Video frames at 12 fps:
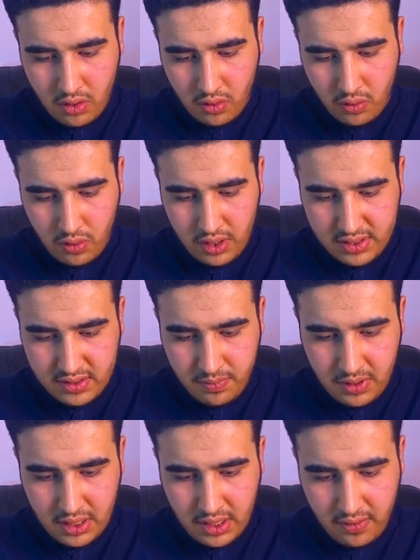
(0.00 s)

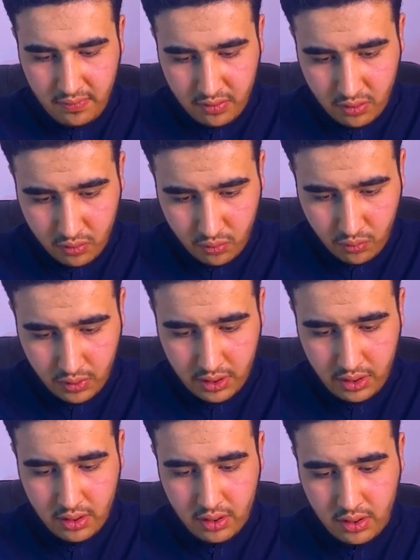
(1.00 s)

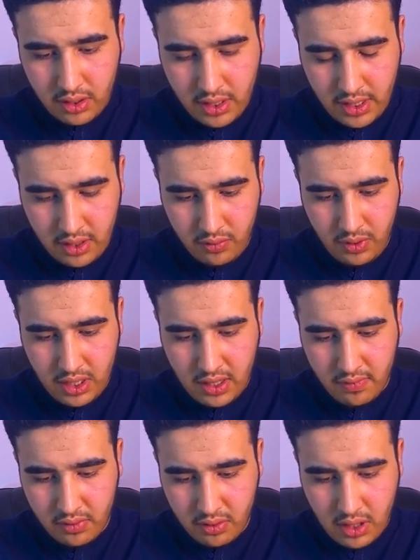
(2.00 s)
OSPF1, and we
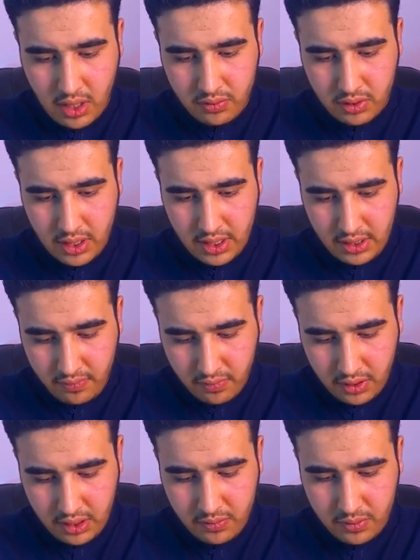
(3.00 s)
have the router ID
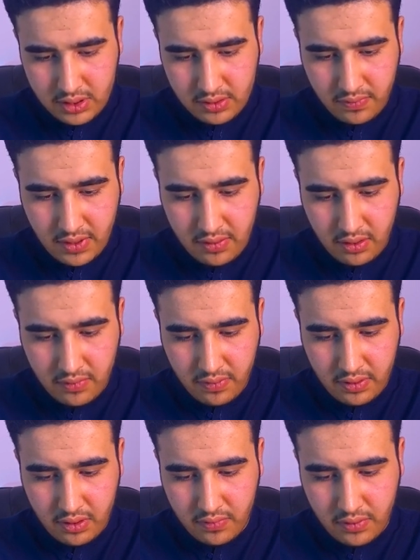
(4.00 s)
for it, which is
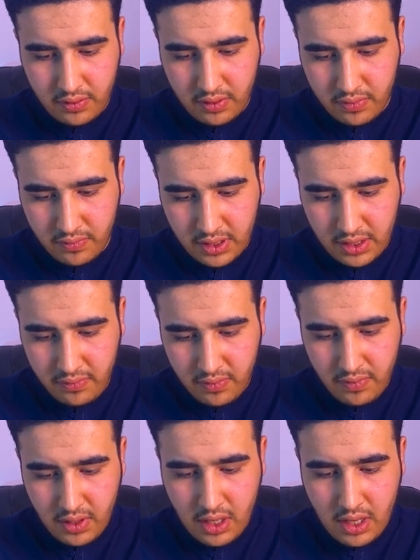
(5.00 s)
5.5.5.5,
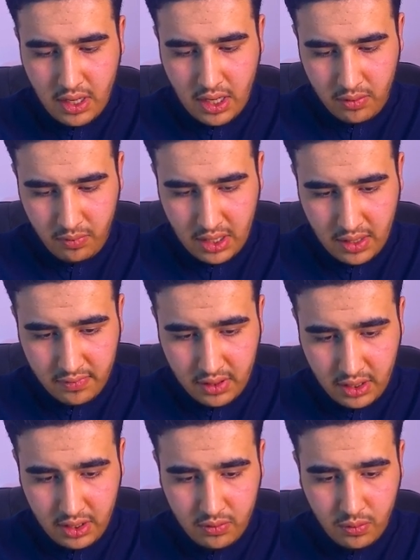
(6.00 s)
and we have
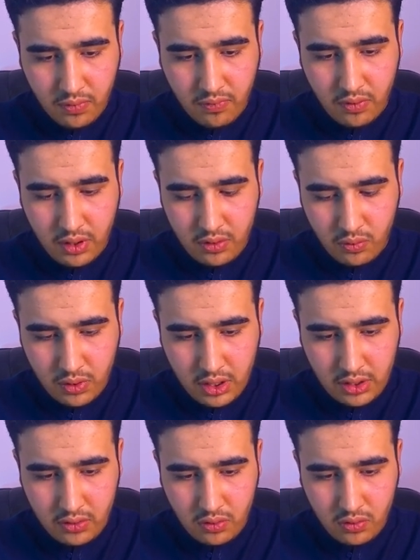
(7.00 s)
the network for it
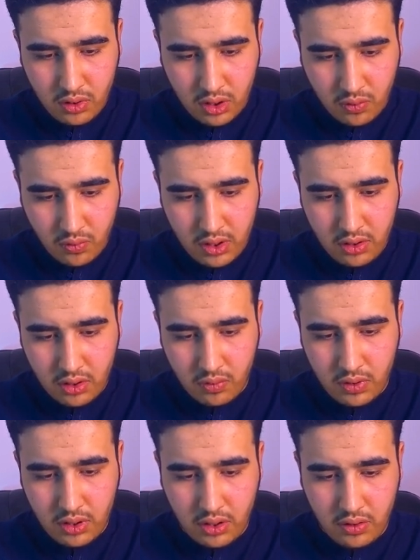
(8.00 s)

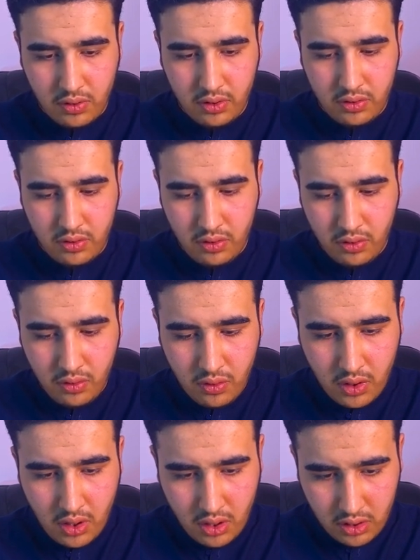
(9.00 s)
192.1.102.
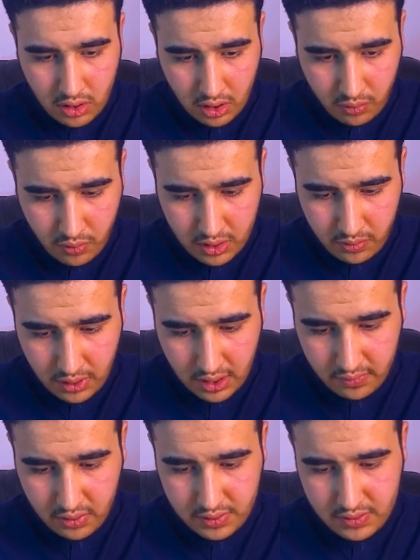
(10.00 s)
What we
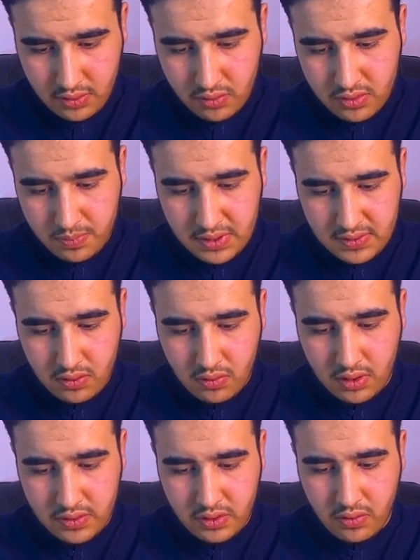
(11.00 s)
have .0 space
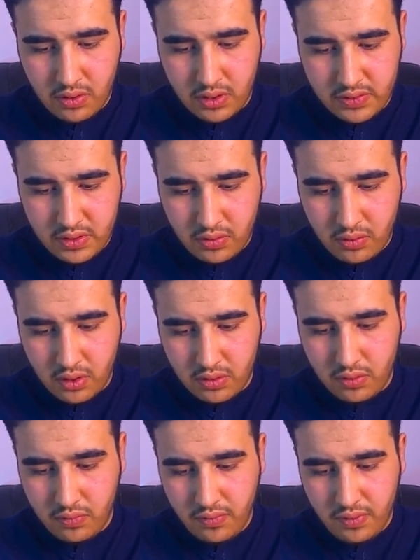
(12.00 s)

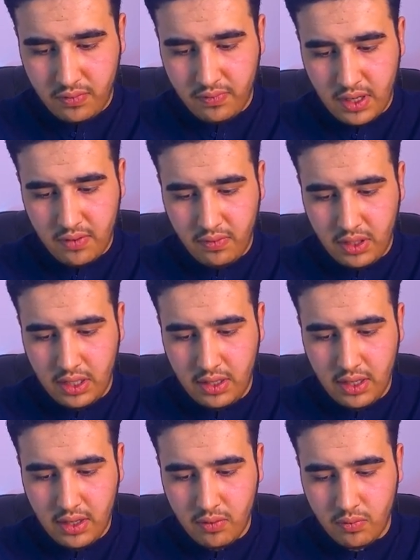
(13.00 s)
0.0.0.255,
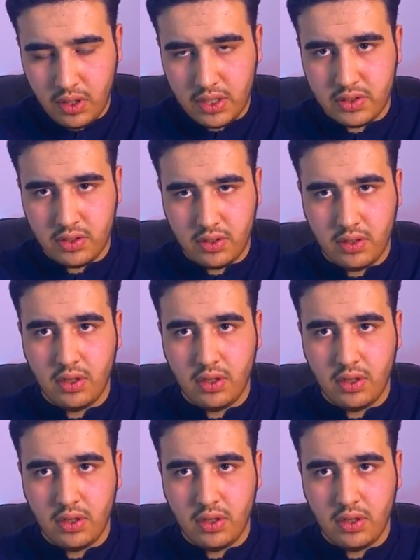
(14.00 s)
area what?